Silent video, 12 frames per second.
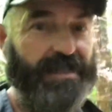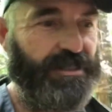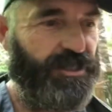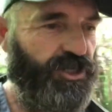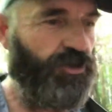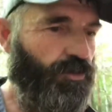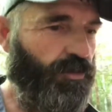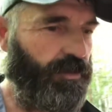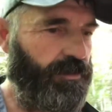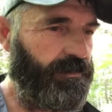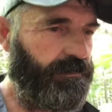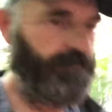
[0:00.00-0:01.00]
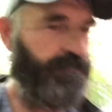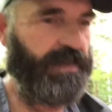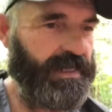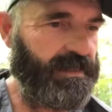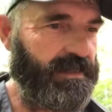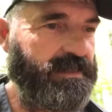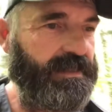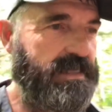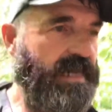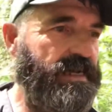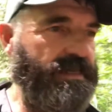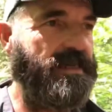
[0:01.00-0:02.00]
a chore,
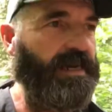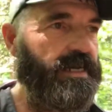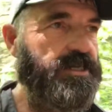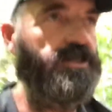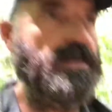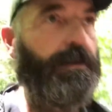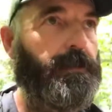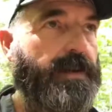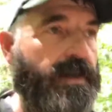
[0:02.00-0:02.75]
staying in hike shape.